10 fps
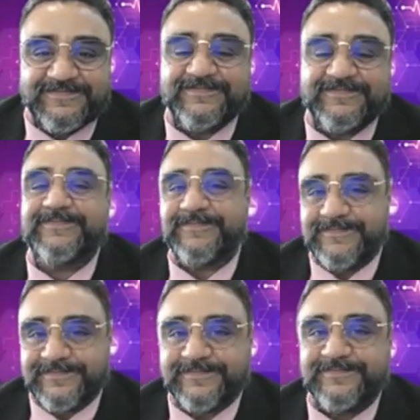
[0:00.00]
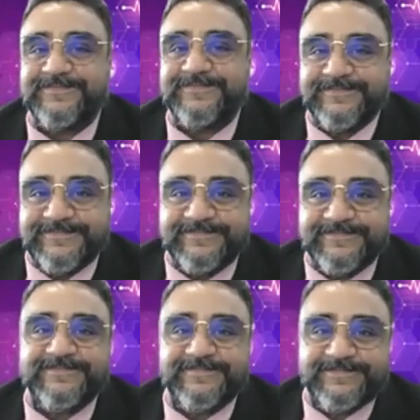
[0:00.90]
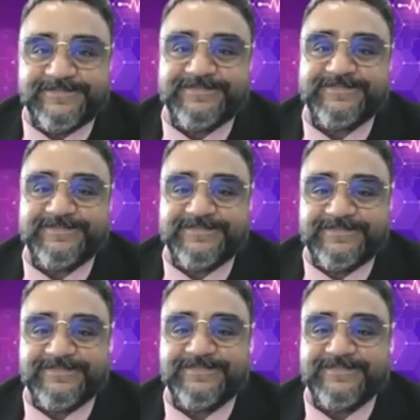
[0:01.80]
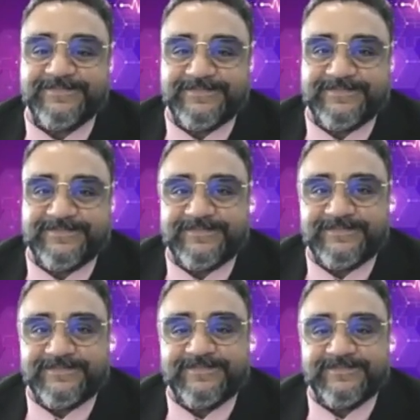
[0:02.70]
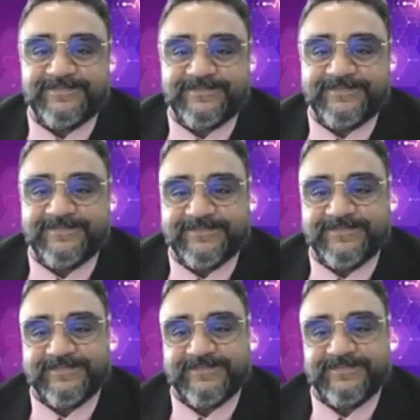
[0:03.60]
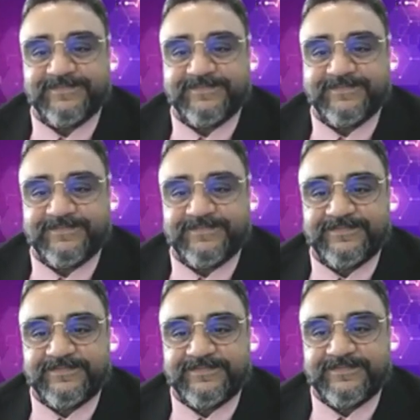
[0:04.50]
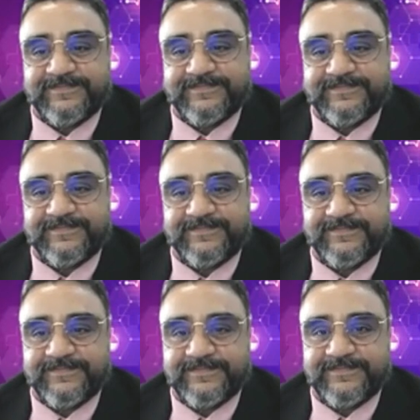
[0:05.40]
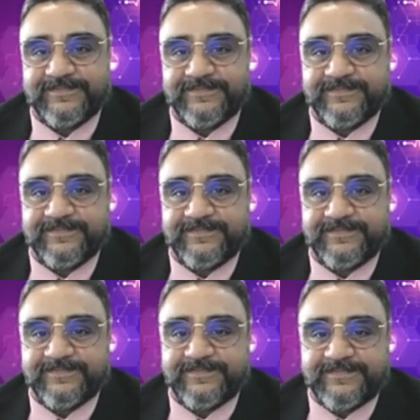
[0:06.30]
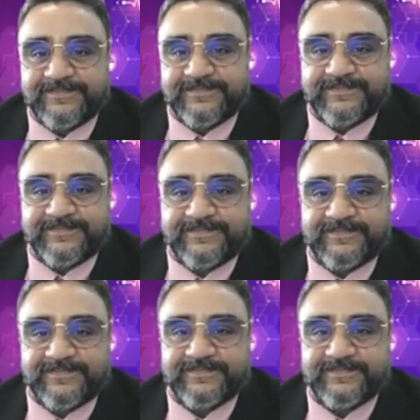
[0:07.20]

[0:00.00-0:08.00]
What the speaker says: (silent)